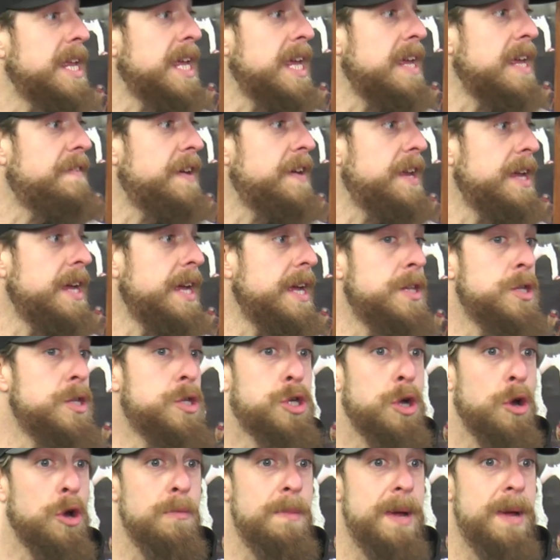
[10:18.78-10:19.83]
then even in
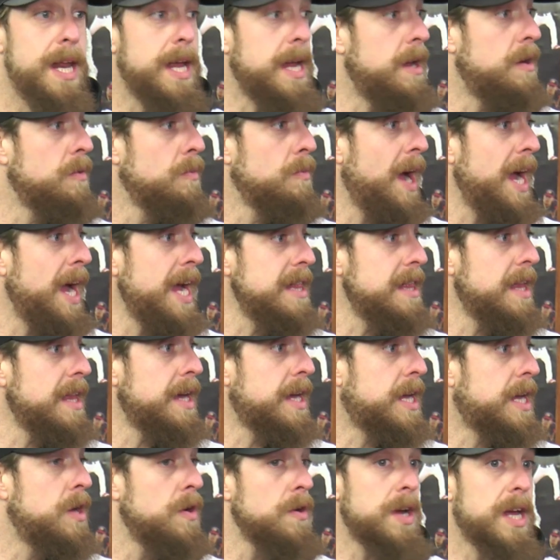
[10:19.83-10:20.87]
Germany, right?
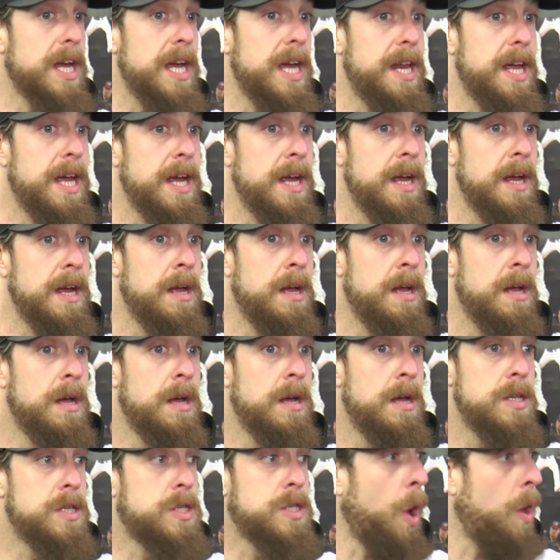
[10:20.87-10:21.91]
Like, you're getting
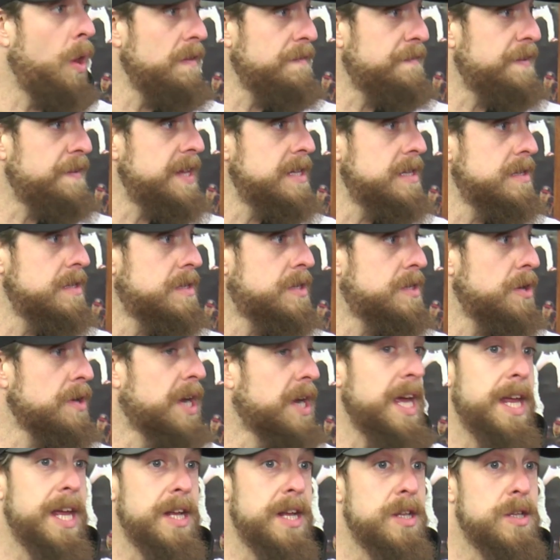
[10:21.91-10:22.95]
Dolphins, you're
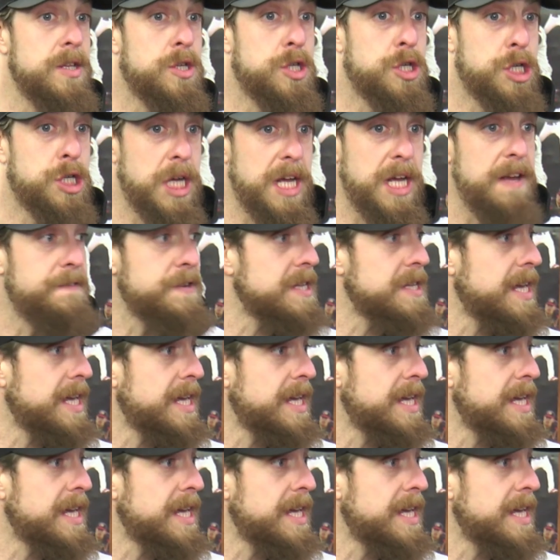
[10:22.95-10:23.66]
getting Chiefs.